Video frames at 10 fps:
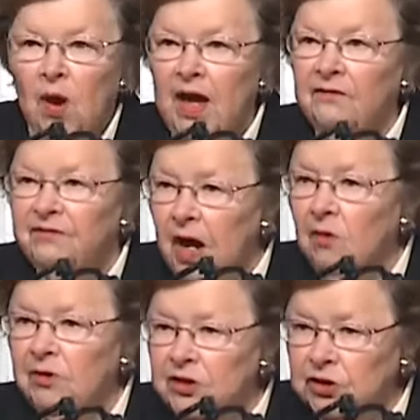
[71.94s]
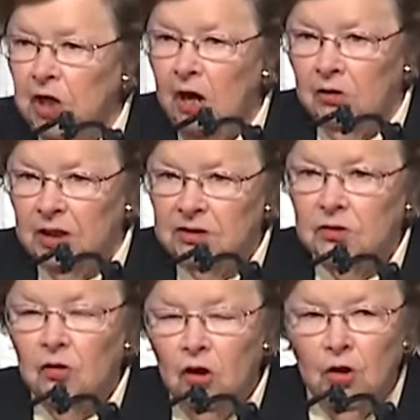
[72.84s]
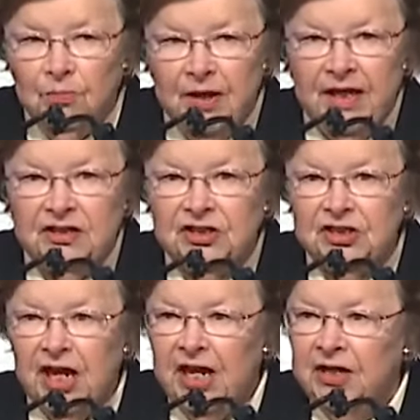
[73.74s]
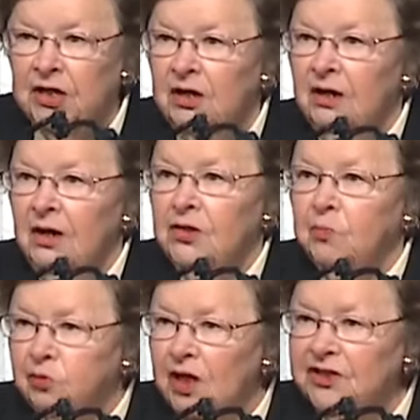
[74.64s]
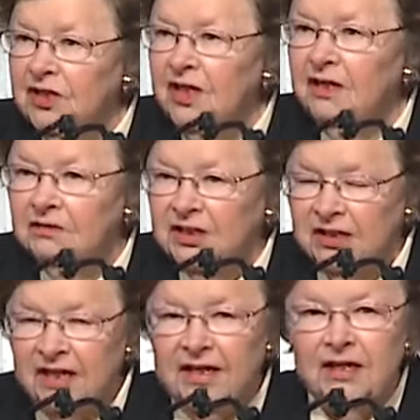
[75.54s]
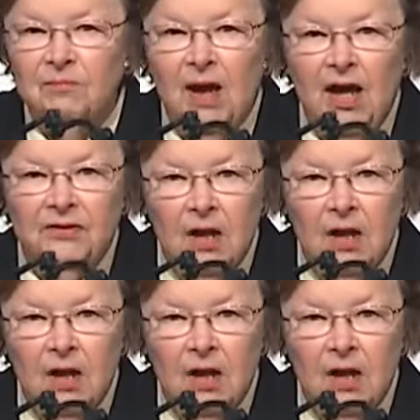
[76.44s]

U.S. Senator Barbara Mikulski calling Hayden an inspirational and transformational leader.